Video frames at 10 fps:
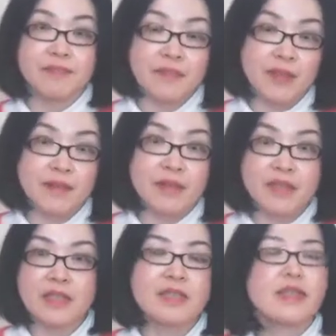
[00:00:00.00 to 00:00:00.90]

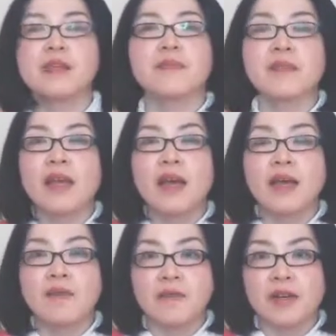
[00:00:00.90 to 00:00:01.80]
That's
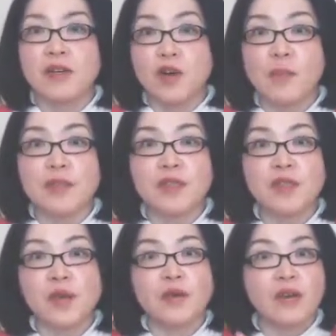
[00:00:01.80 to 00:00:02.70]
very common.
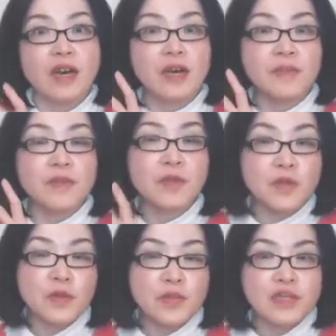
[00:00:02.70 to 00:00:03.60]
So
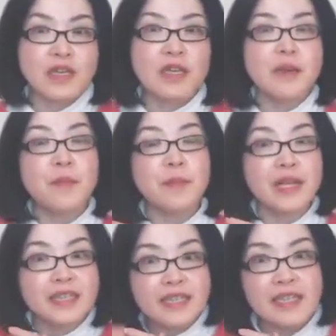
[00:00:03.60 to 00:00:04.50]
use the
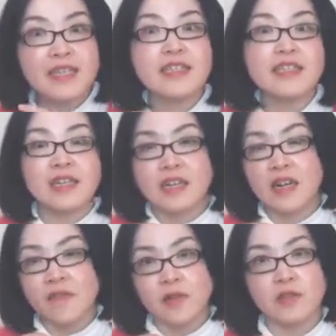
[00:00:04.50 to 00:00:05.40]
much easier
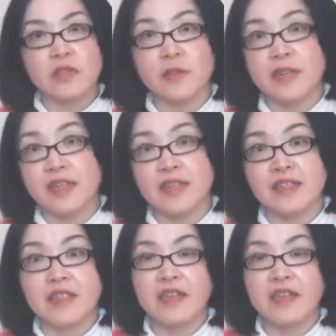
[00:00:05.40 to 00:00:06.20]
level Japanese